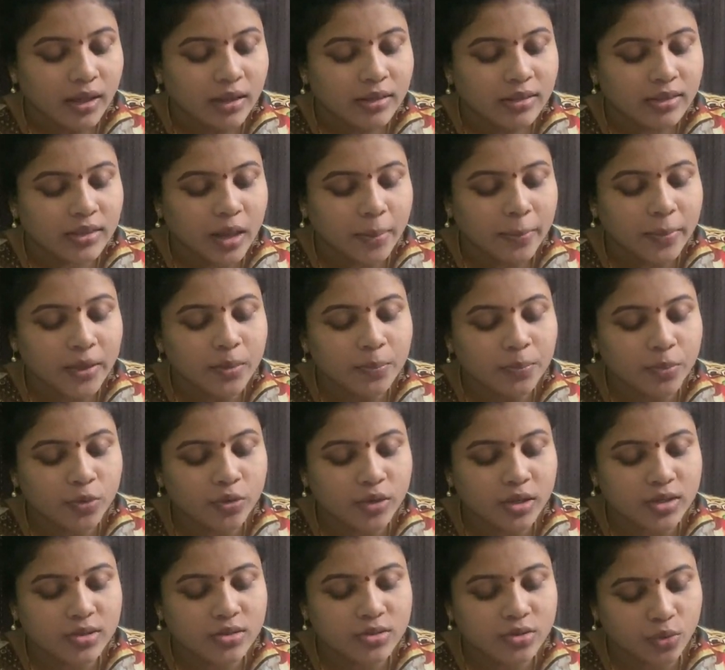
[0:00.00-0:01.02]

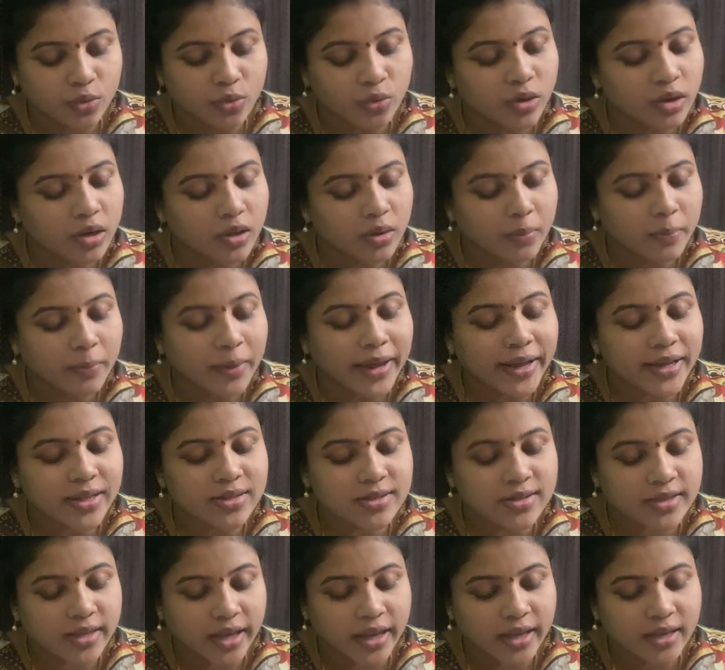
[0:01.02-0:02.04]
Damanpur is ruled by
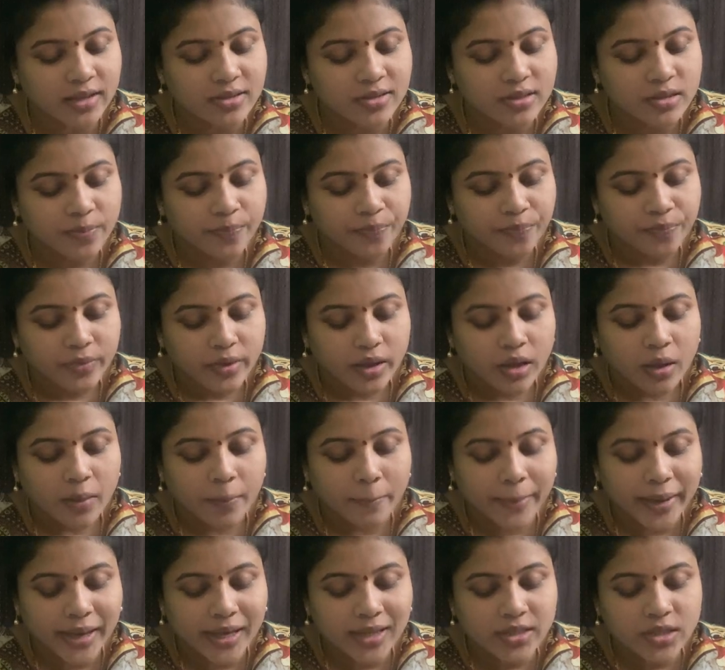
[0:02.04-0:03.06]
its kings
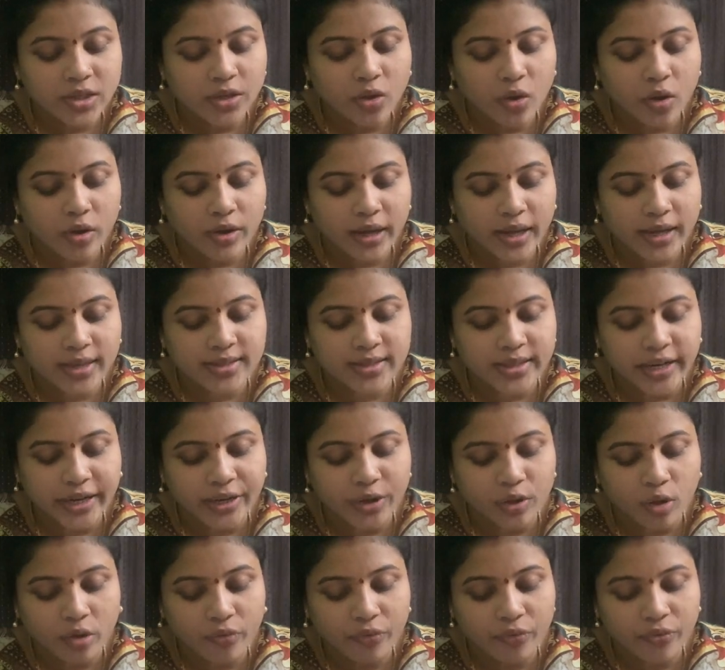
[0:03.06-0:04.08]
based on a
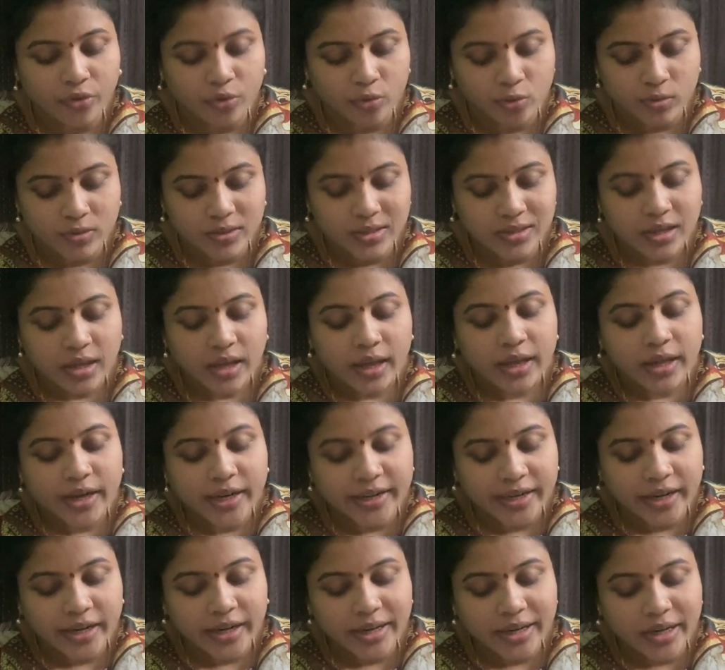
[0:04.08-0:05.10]
set of rules
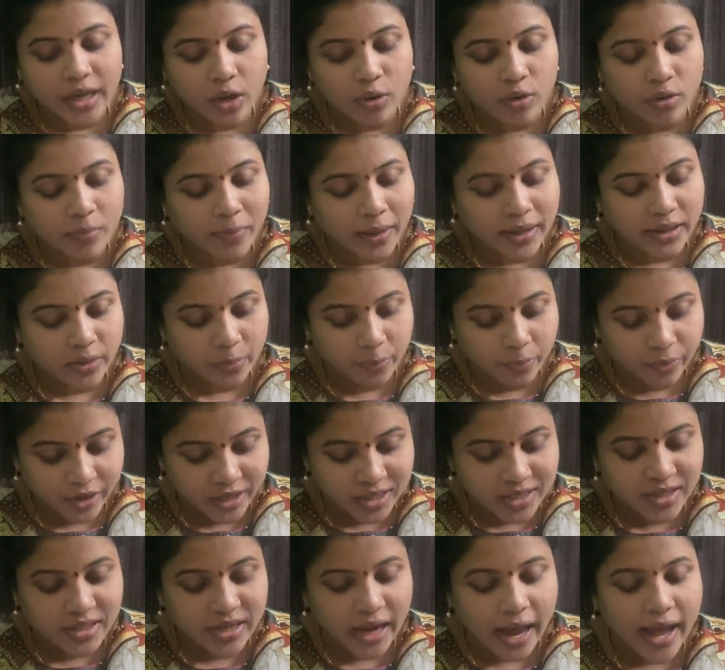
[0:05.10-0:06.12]
written down by the
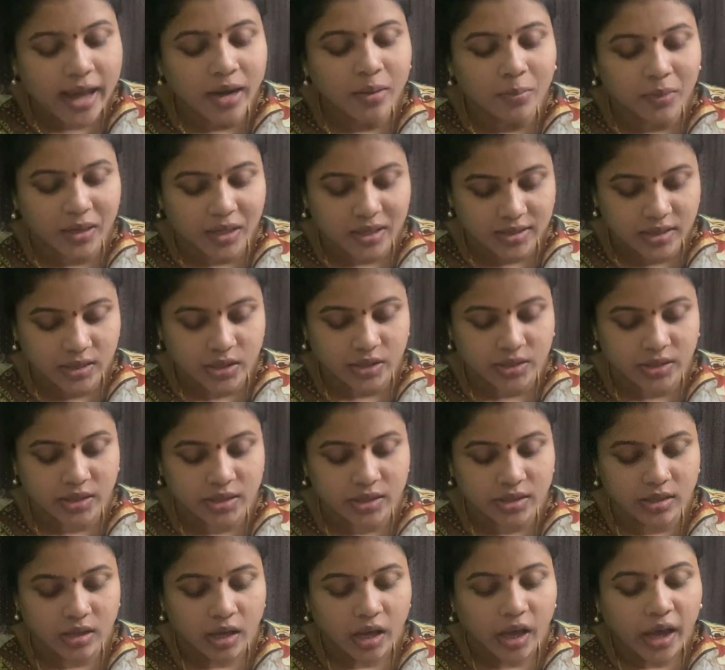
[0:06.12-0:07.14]
priest and
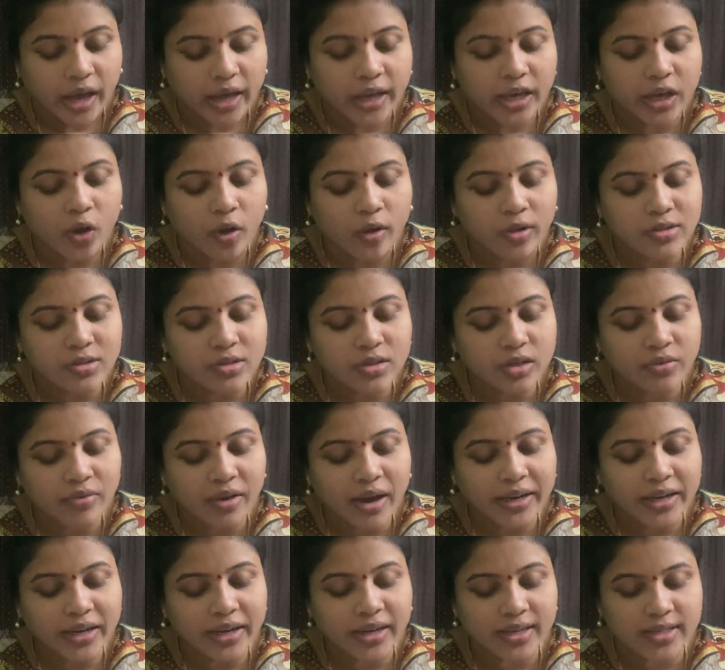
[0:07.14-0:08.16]
ministers. He also
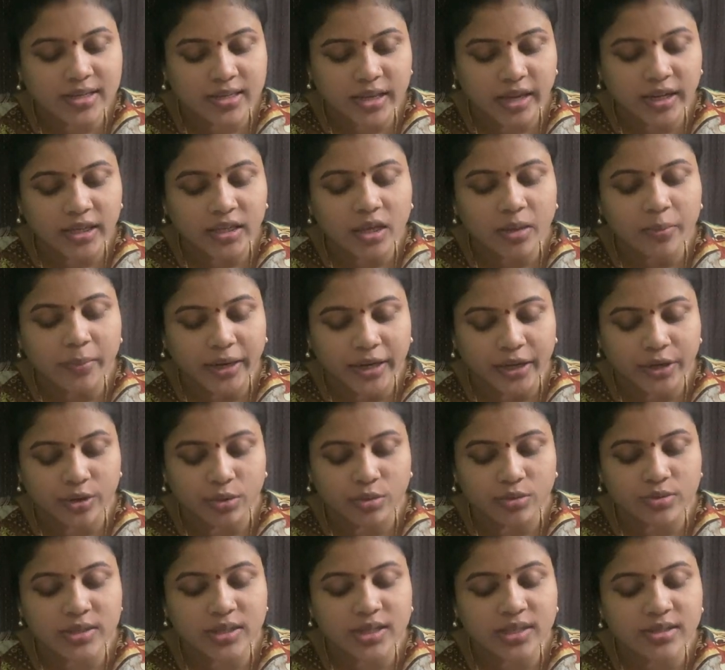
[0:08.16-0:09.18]
divided his kingdom
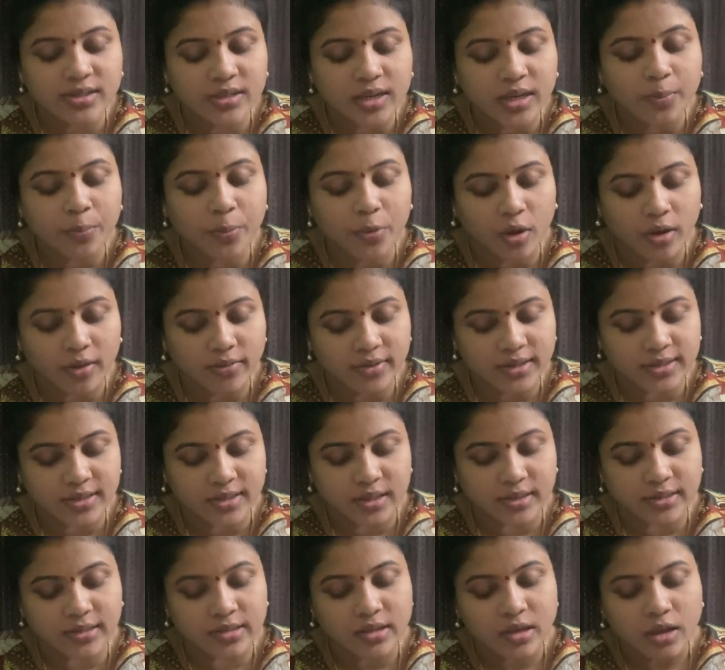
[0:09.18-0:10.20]
into 16
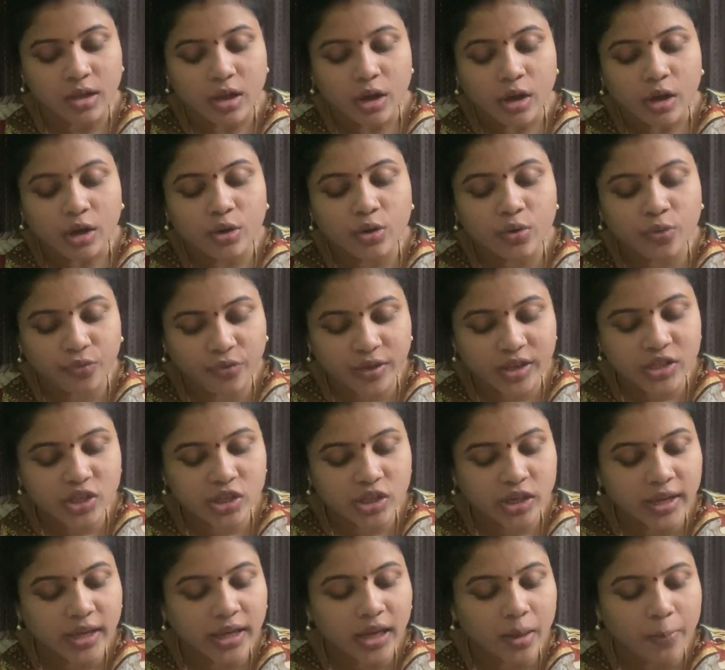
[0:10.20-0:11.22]
provinces, to which
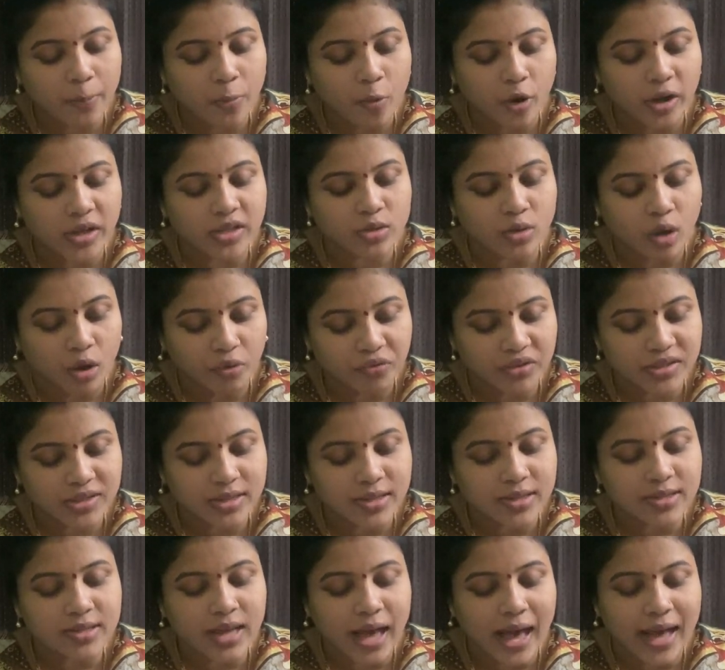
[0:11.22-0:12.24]
he appoints
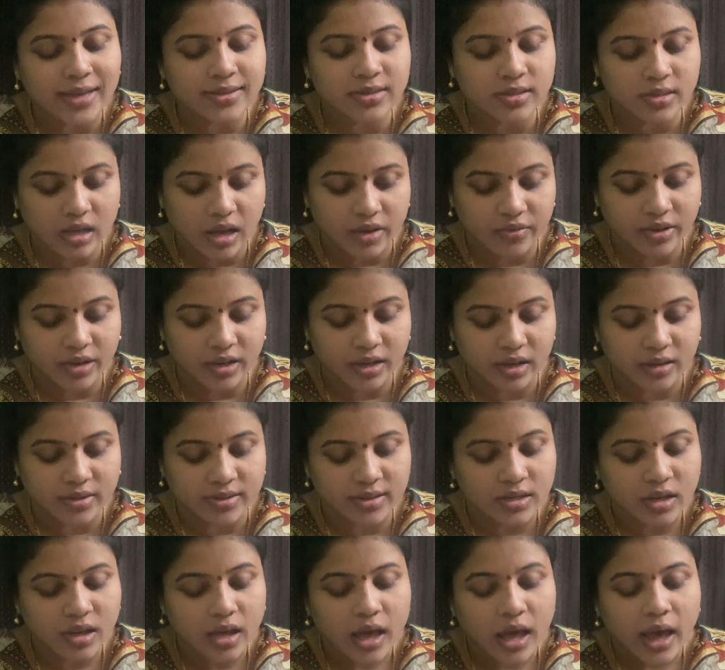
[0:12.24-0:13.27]
officers as
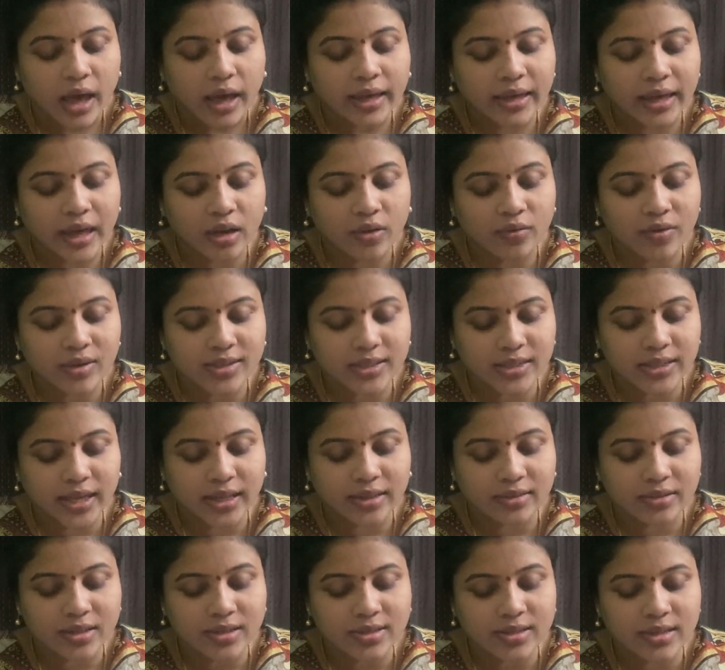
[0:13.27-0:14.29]
governors. Can we say
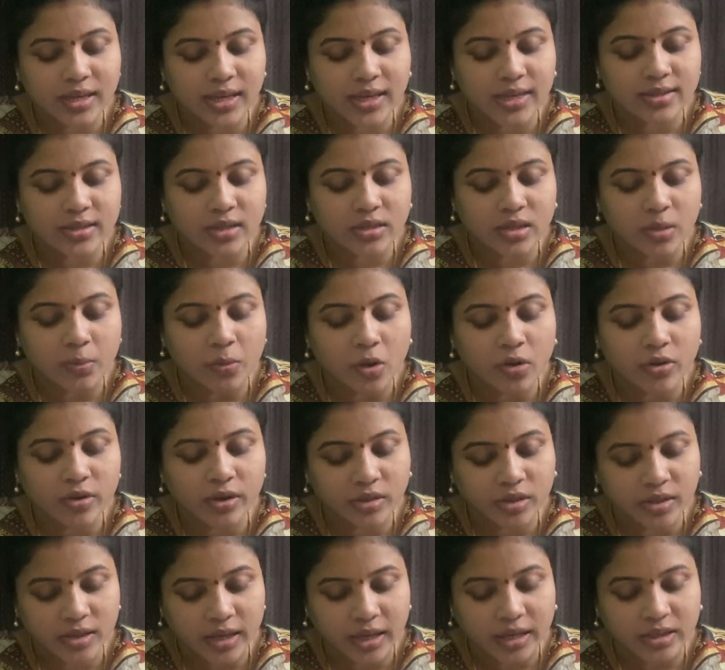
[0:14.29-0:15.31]
this is a
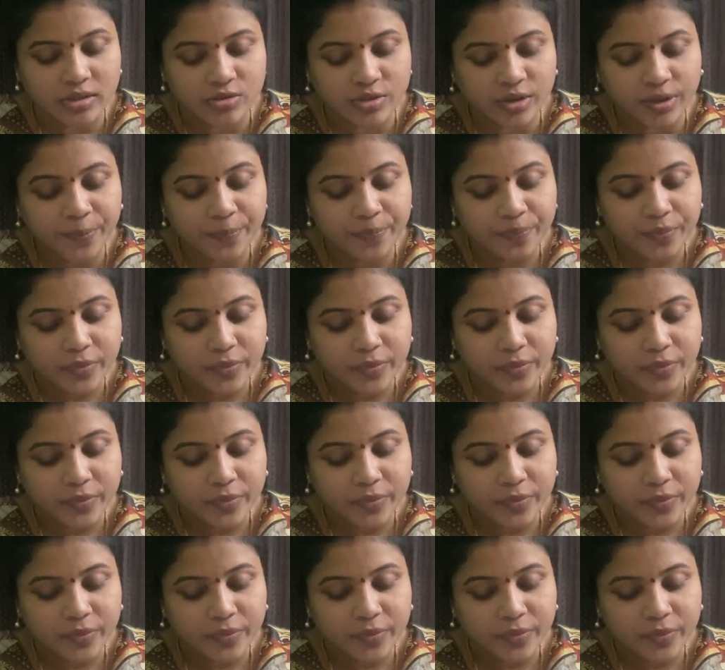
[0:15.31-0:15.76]
democratic country?